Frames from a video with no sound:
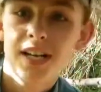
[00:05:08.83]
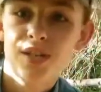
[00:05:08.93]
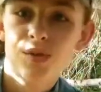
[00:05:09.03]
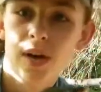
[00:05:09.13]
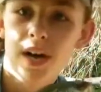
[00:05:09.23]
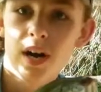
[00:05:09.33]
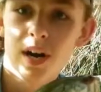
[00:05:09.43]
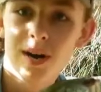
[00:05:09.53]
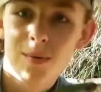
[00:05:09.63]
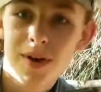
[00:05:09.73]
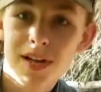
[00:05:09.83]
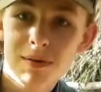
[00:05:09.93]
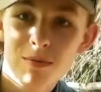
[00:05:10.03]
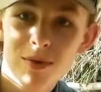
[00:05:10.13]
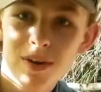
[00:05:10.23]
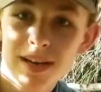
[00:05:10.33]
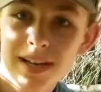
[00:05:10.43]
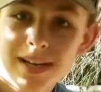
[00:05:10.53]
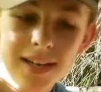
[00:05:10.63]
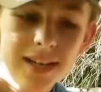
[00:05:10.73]
So I caught one in the
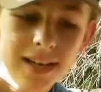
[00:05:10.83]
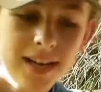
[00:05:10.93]
morning,